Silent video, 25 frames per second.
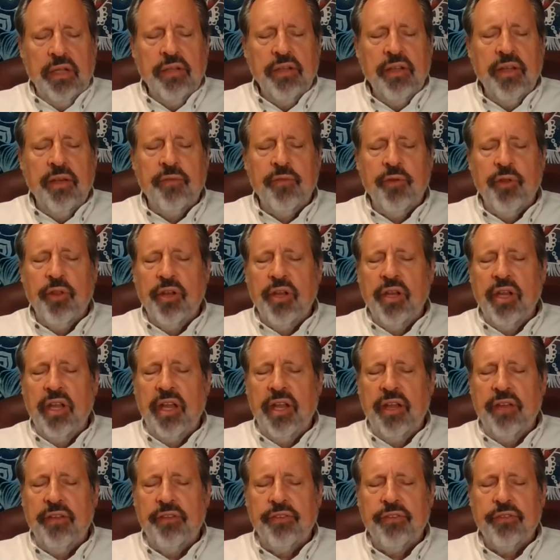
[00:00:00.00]

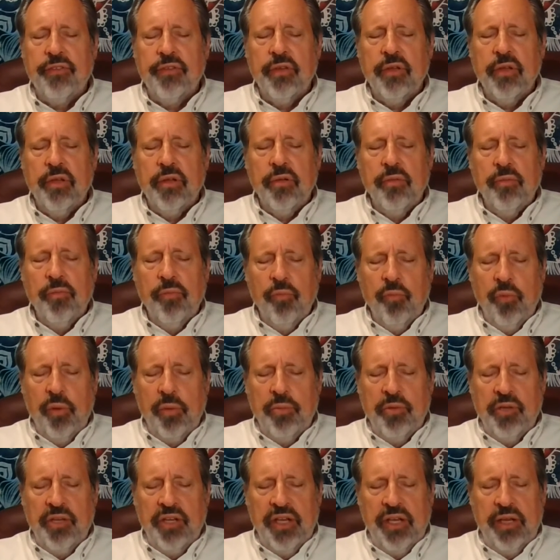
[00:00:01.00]
Nevertheless, we
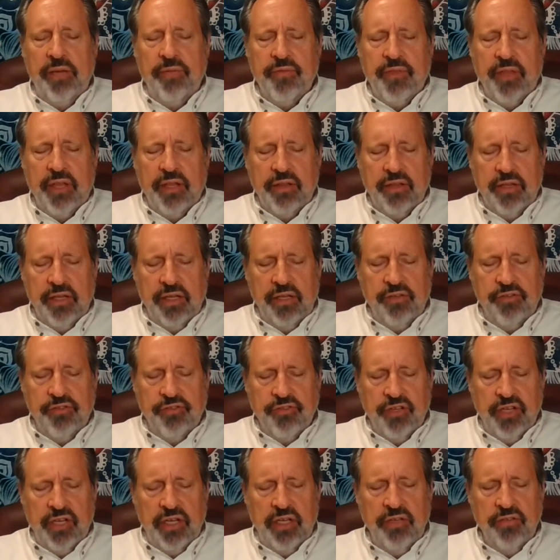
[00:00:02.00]
believe that these
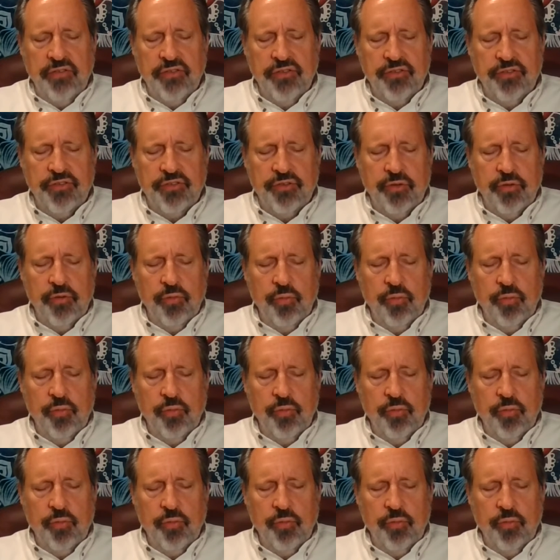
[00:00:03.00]
changes